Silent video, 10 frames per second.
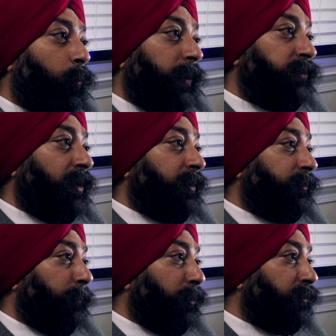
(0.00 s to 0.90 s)
with
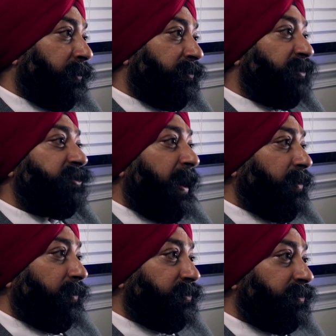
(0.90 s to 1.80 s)
W3C
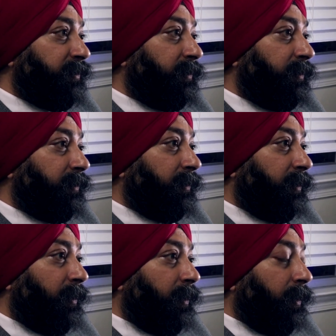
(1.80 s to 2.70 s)
standards.
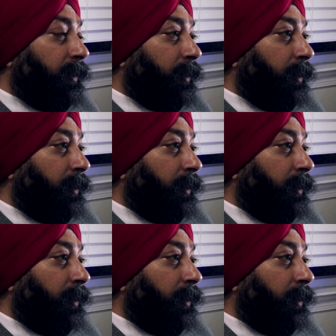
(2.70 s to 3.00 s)
It's really